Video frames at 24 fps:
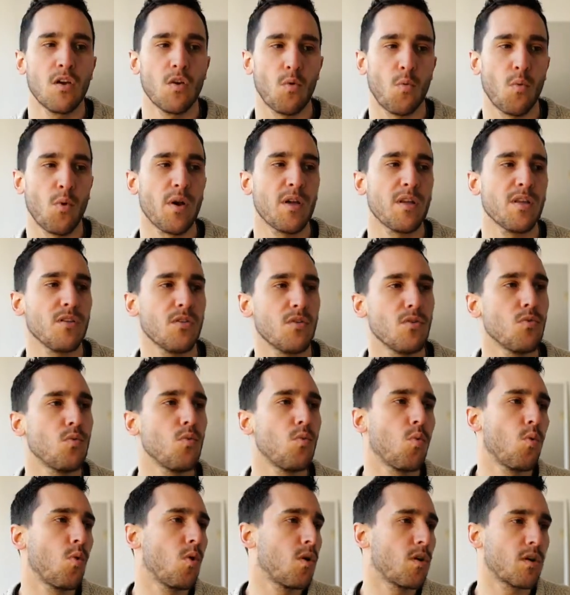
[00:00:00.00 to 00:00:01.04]
when you
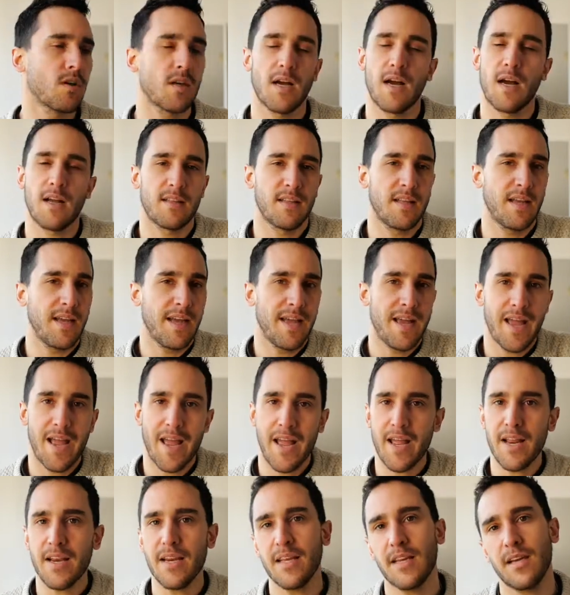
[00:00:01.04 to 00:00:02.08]
work at
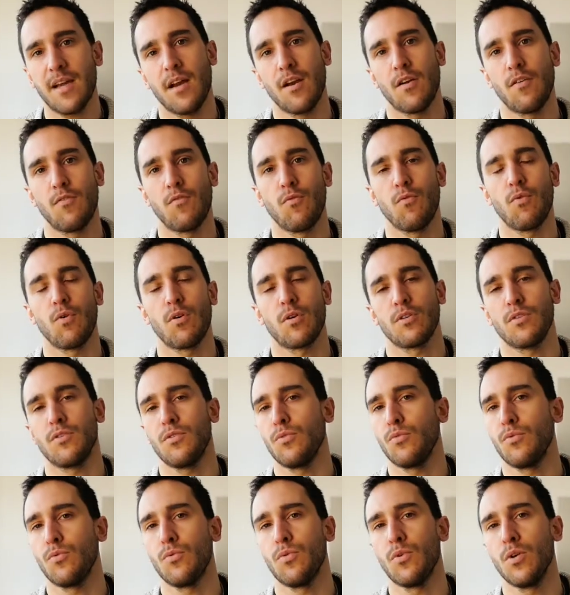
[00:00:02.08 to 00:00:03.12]
any kind of work you
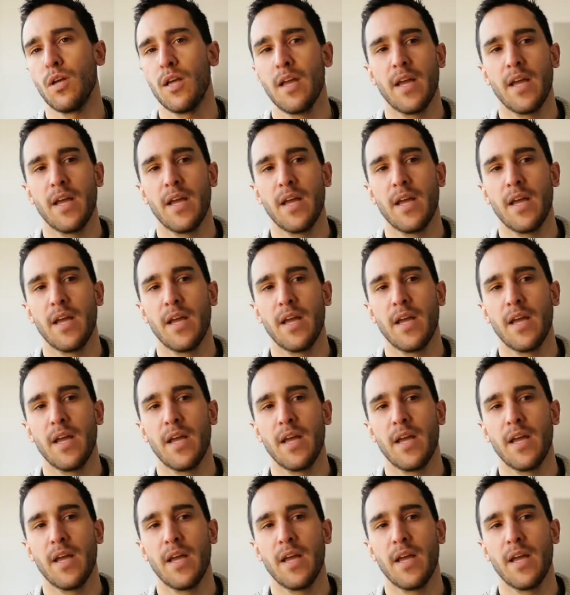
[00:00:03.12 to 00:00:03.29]
do,